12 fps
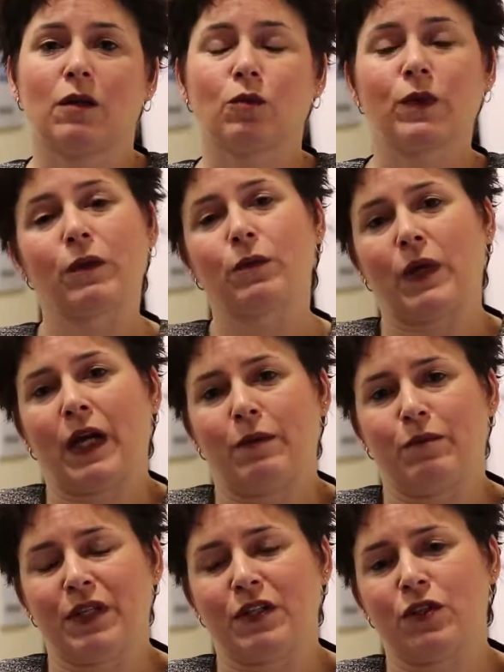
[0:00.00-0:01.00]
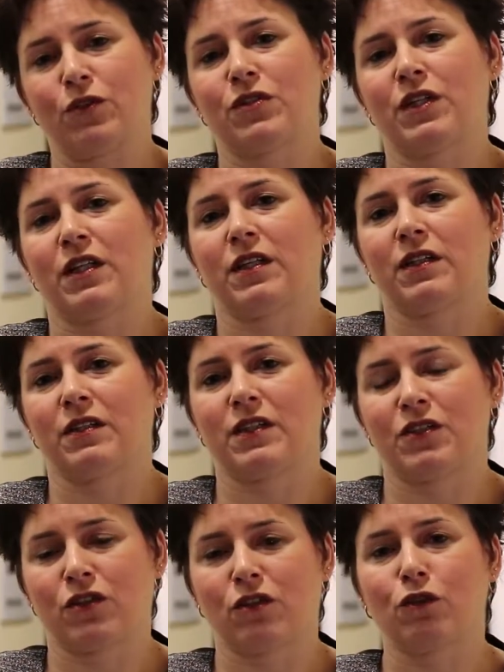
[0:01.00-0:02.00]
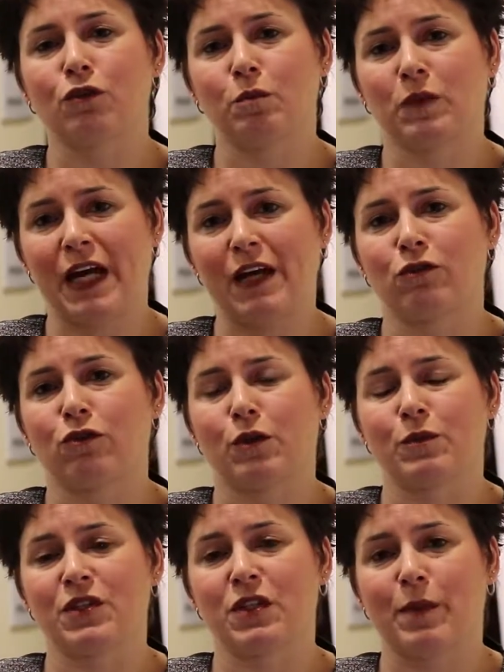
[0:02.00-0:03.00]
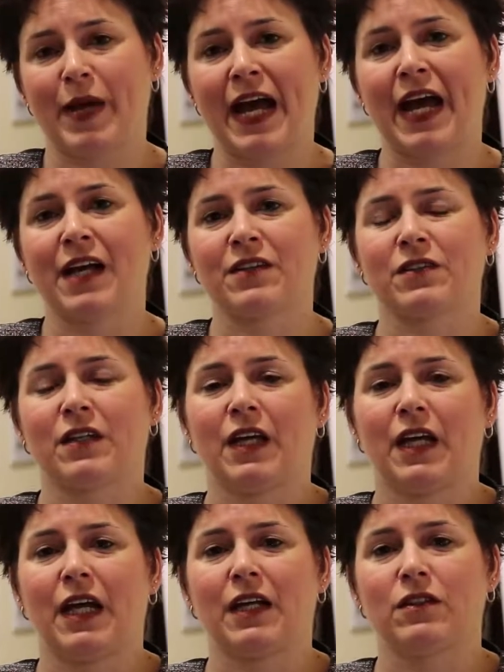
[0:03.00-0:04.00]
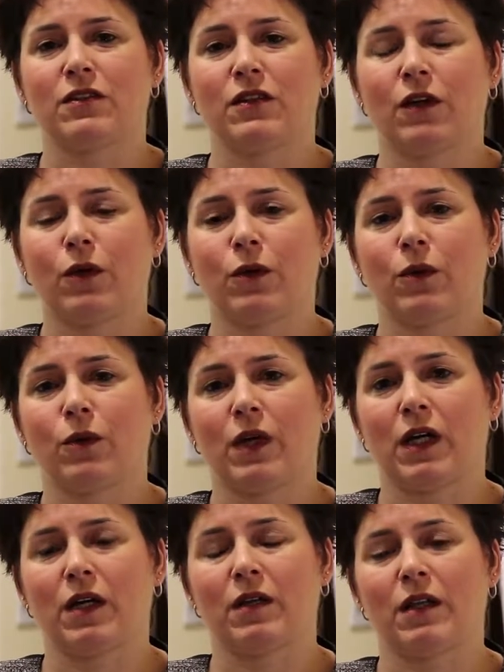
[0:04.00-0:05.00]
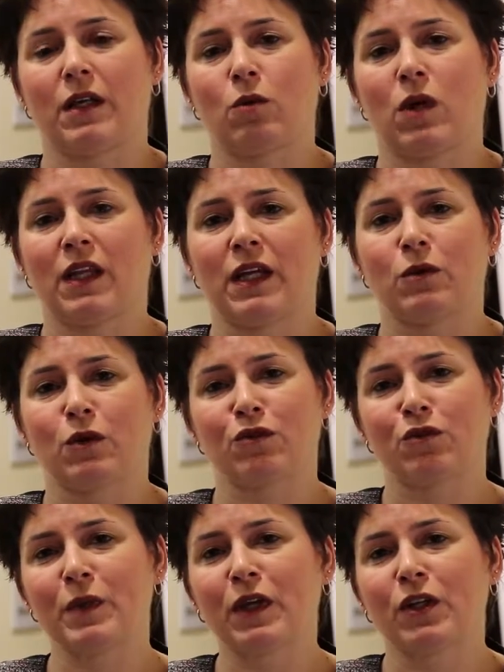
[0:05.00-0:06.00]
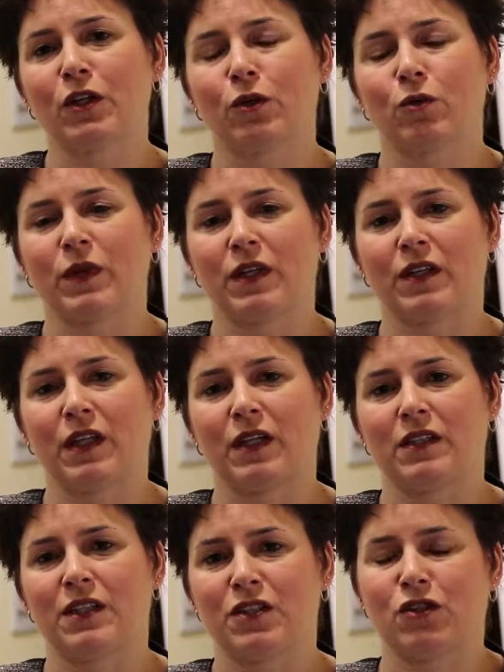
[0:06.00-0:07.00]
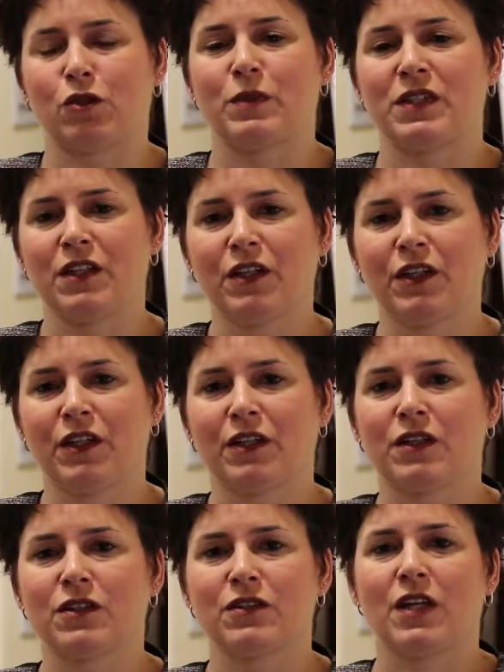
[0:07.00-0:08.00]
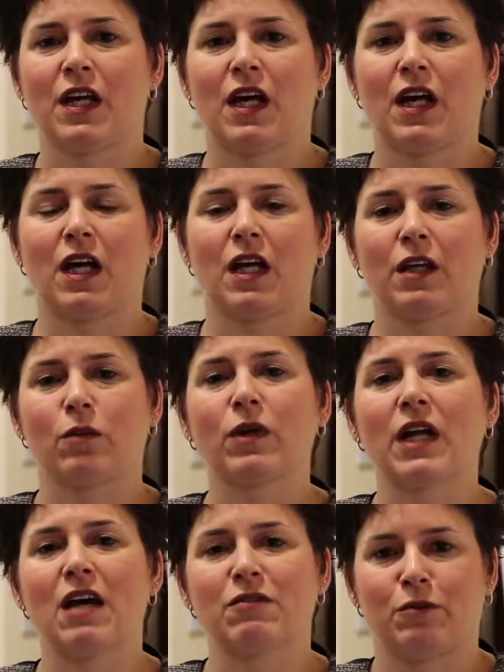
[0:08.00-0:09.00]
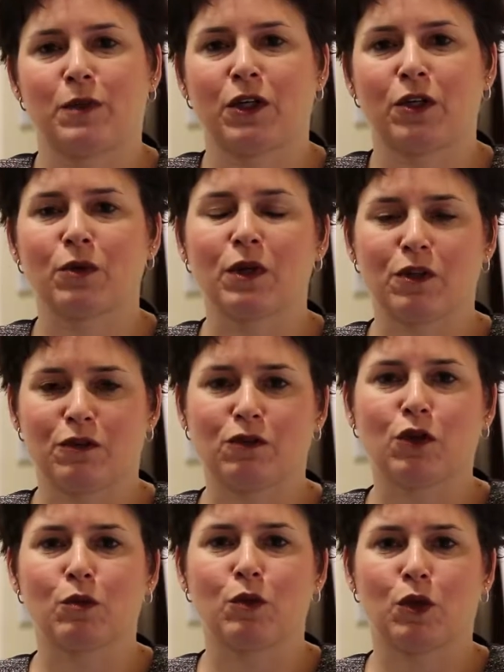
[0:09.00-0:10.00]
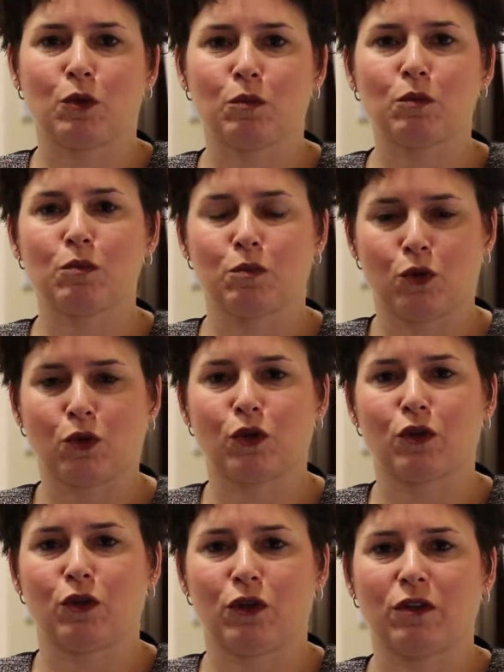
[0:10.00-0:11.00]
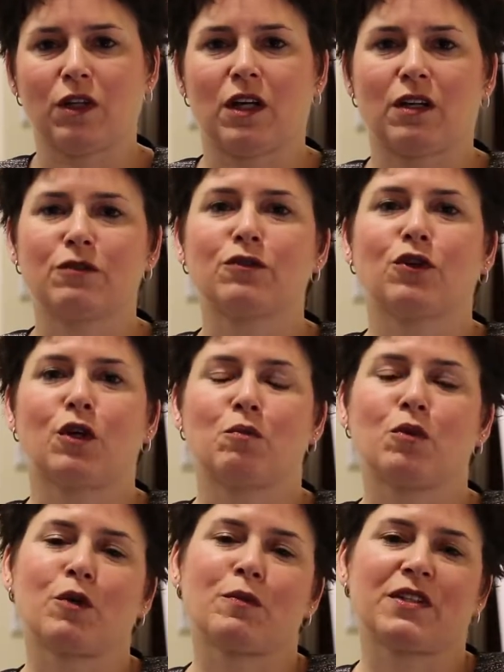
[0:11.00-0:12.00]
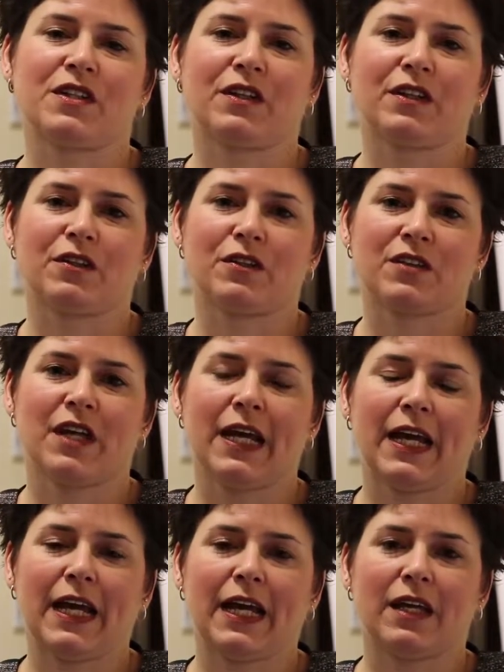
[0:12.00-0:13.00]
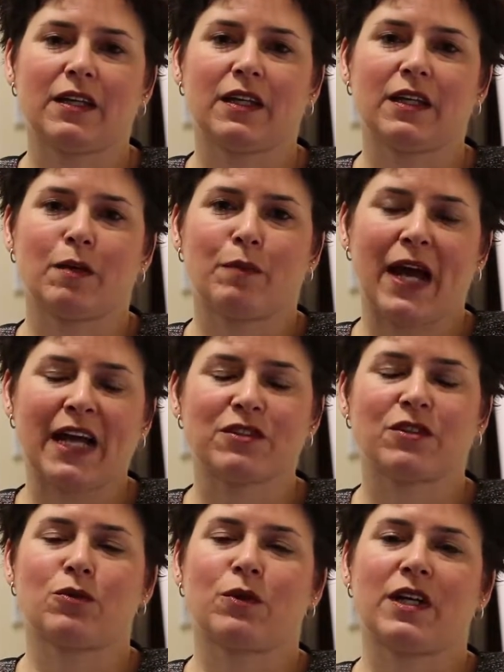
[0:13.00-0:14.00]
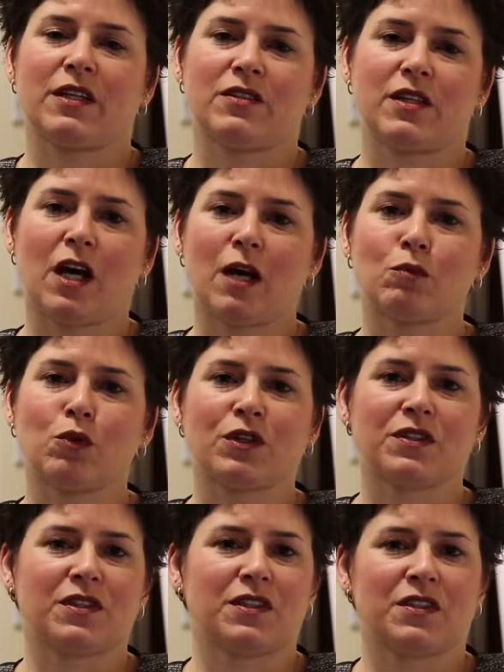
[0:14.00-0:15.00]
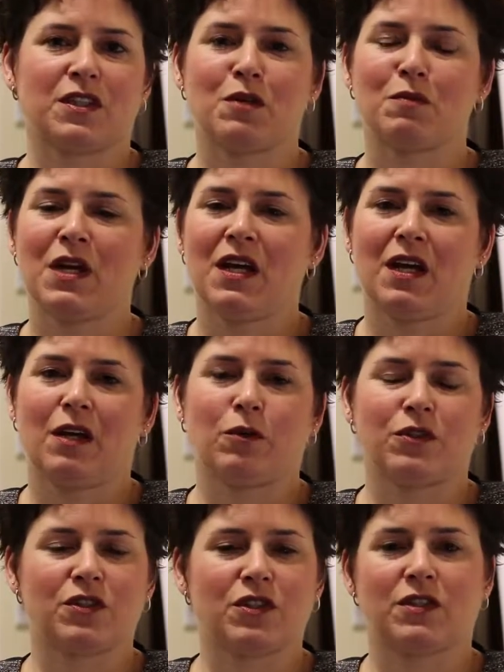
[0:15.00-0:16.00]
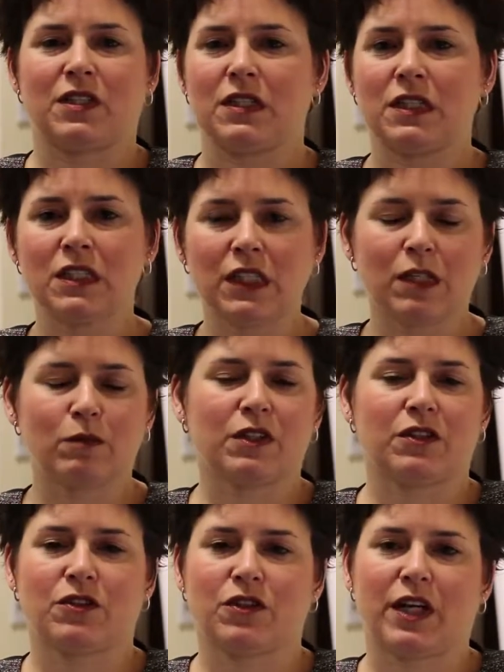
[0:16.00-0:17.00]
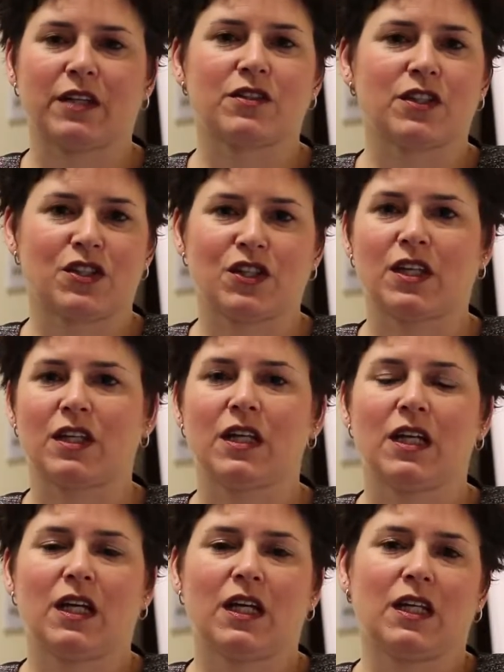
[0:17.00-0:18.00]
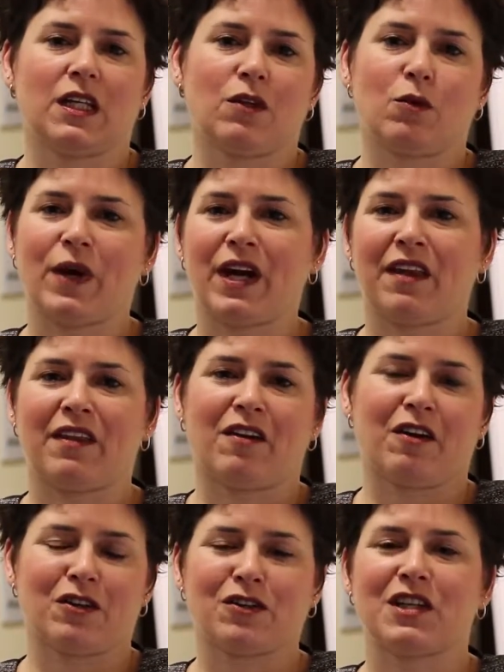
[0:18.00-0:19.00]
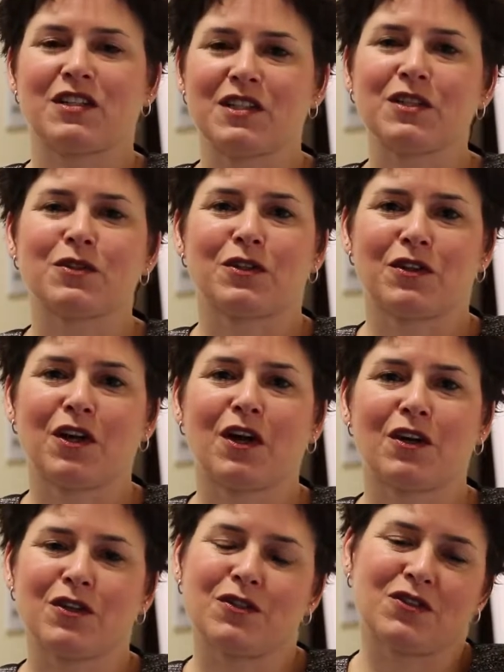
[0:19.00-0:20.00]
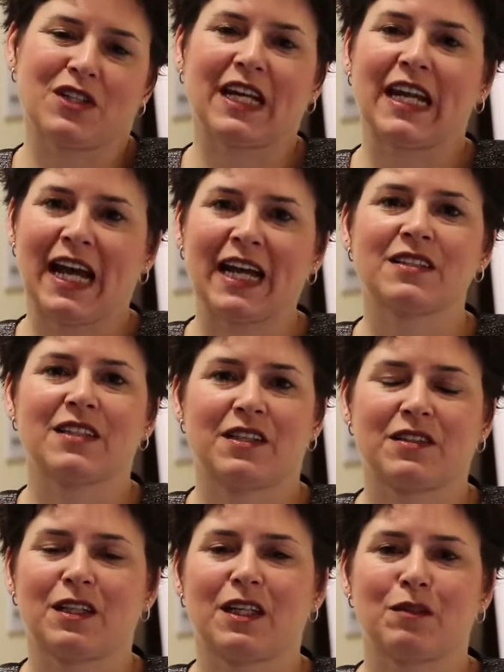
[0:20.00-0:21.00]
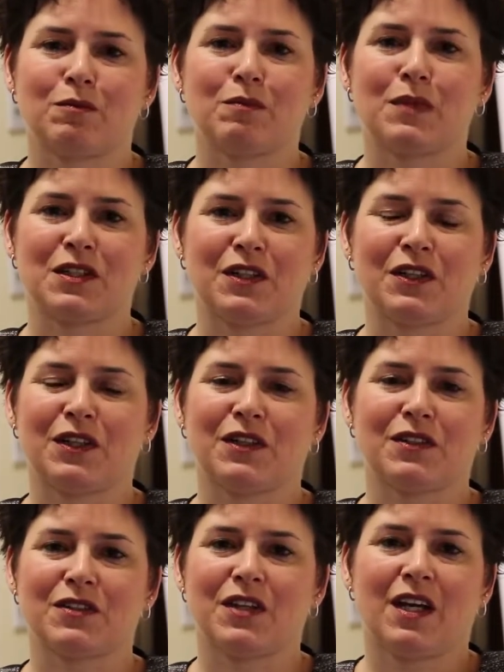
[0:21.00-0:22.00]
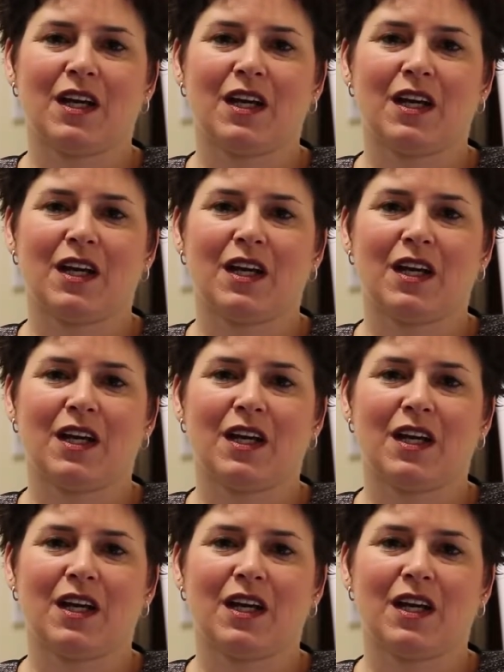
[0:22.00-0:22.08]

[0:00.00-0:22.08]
We had been using digital platforms in the past, and so while they were familiar with digital materials, they were not familiar with a formal portal for board materials. And Passageways, the OnBoard system, was just a seamless transition in the way that our trustees are using and accessing materials.